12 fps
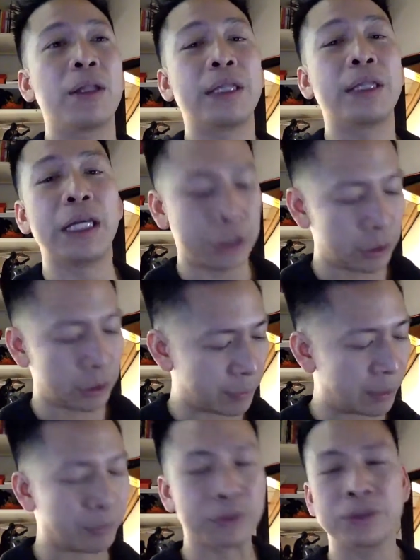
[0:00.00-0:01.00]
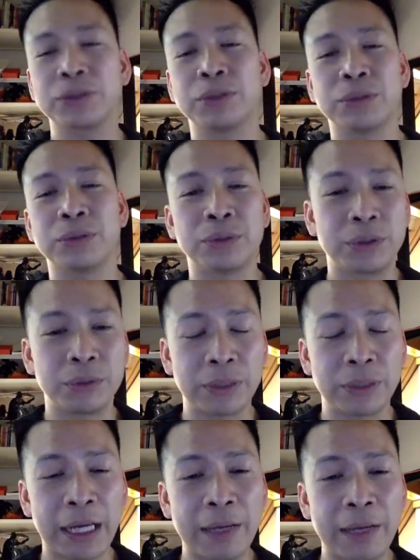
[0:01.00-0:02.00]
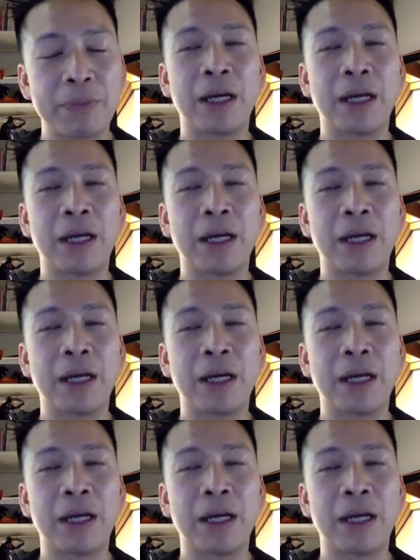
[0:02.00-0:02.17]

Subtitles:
They should be able to do that.